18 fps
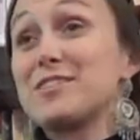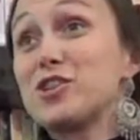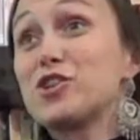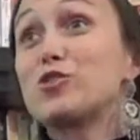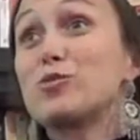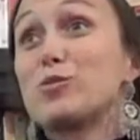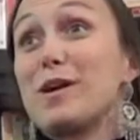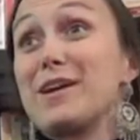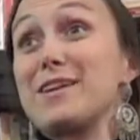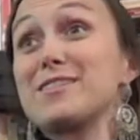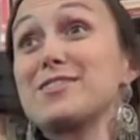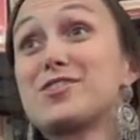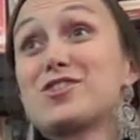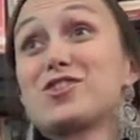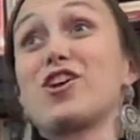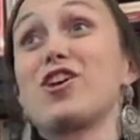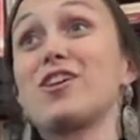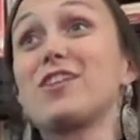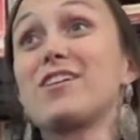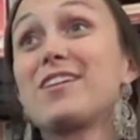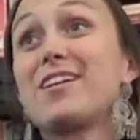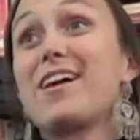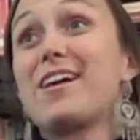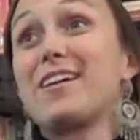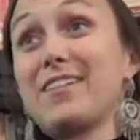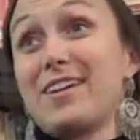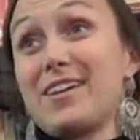a great start.
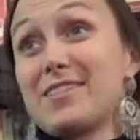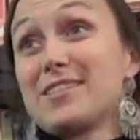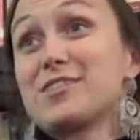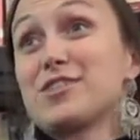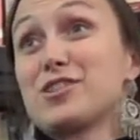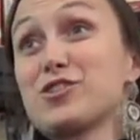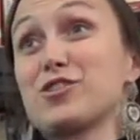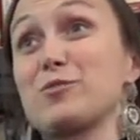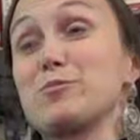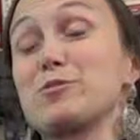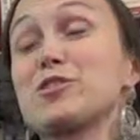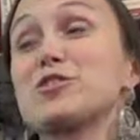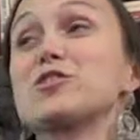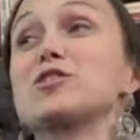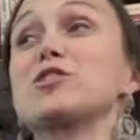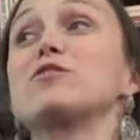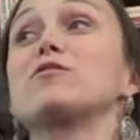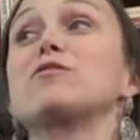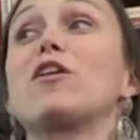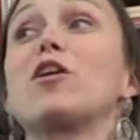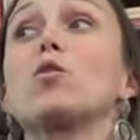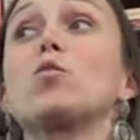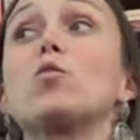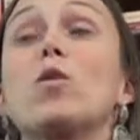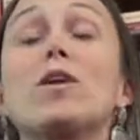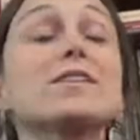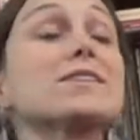I like the description so far.
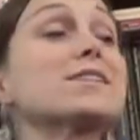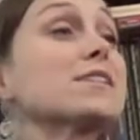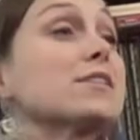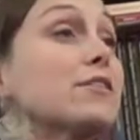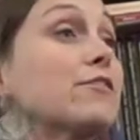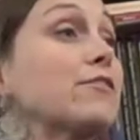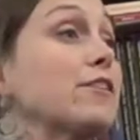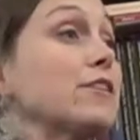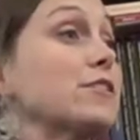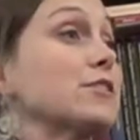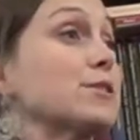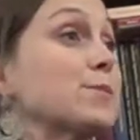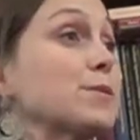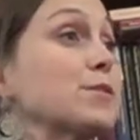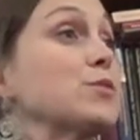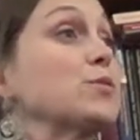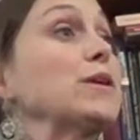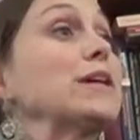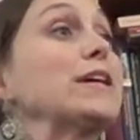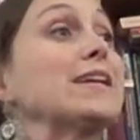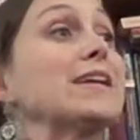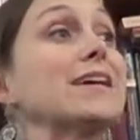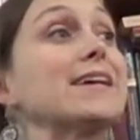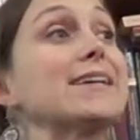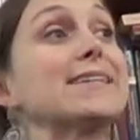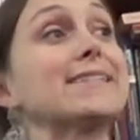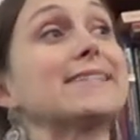What's the difference
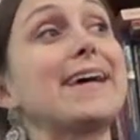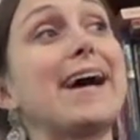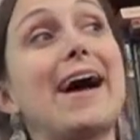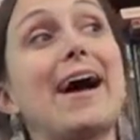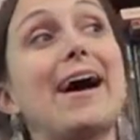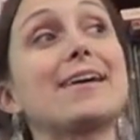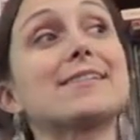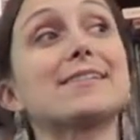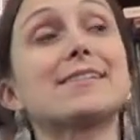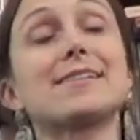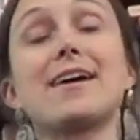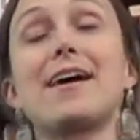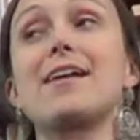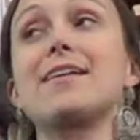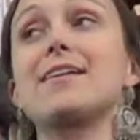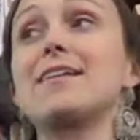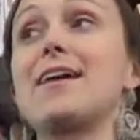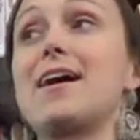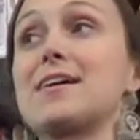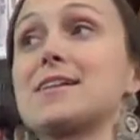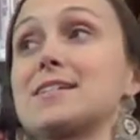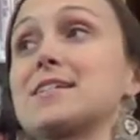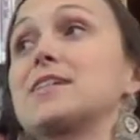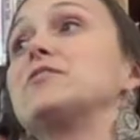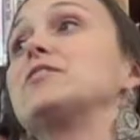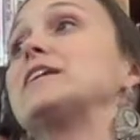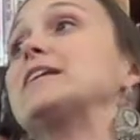between a task and an
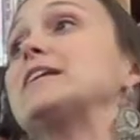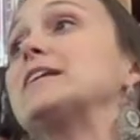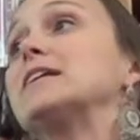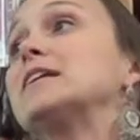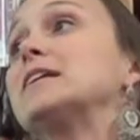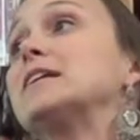activity?